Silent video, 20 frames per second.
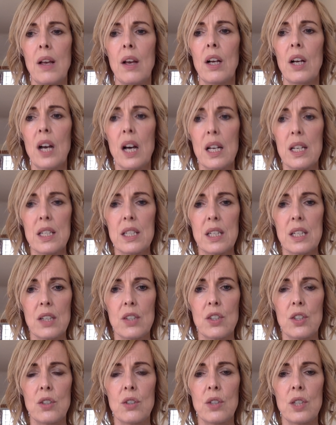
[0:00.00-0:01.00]

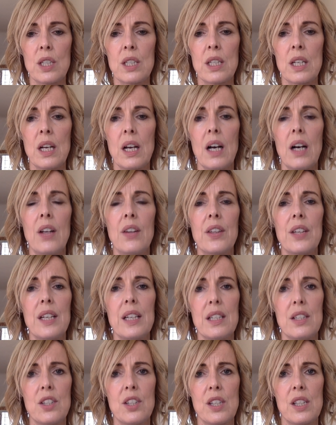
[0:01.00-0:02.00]
Contact Unit on the
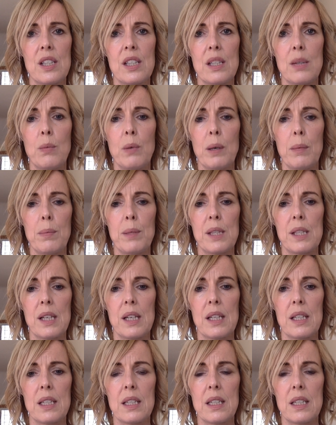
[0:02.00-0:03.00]
HSE
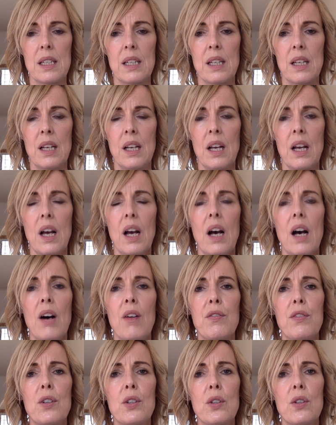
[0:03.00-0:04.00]
website.
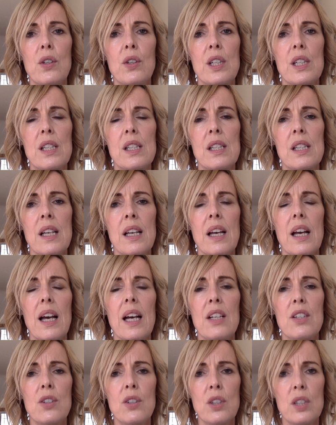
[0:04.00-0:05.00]
Of course,
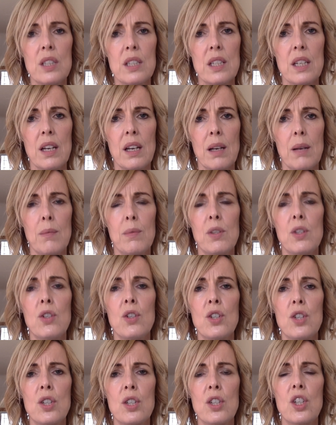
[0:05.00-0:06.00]
at all times you
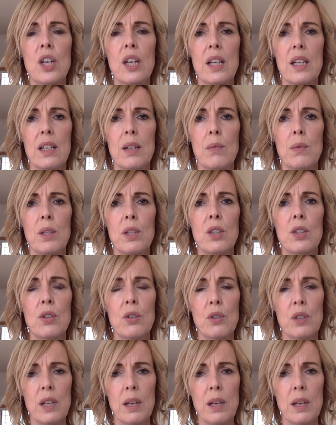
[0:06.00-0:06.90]
should check in with your own